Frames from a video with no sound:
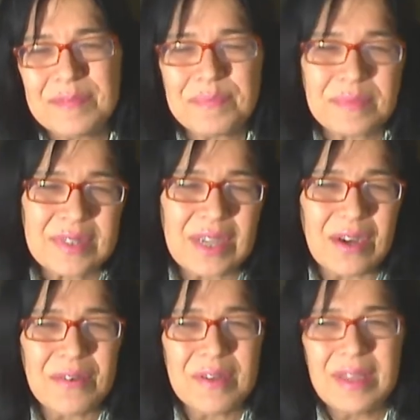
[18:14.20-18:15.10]

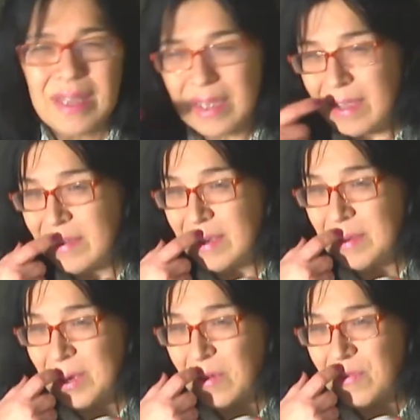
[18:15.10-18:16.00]
So it seemed
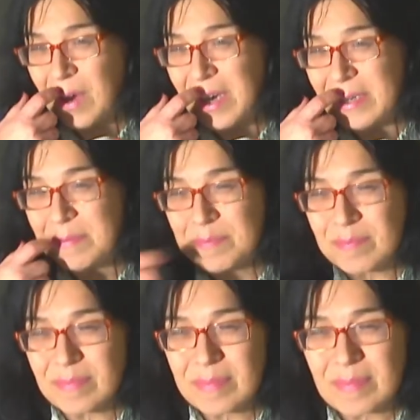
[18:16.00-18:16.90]
to go fine,
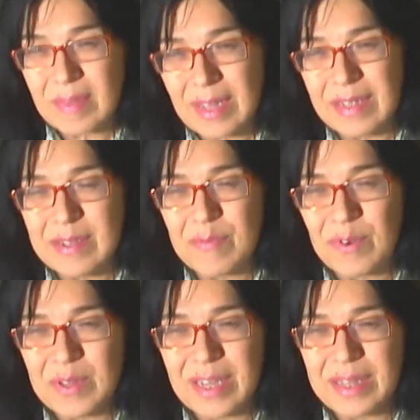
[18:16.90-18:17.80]
except
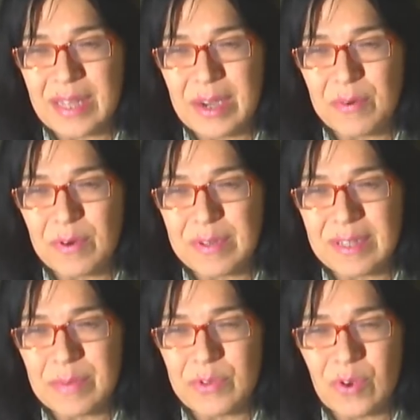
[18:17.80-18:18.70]
for like it
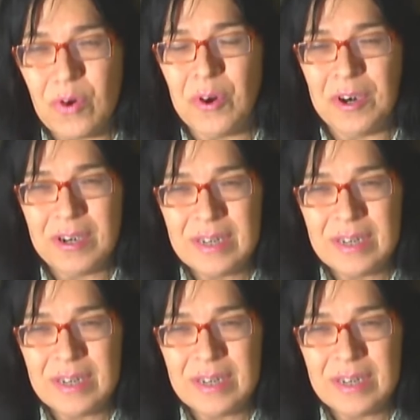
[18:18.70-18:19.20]
was a horror.